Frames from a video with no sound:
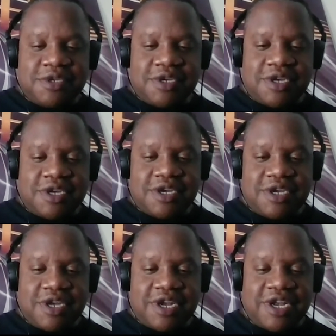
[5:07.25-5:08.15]
a
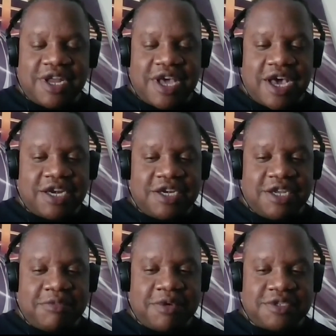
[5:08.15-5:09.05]
lot of
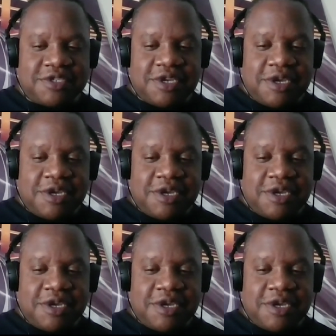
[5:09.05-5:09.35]
demos,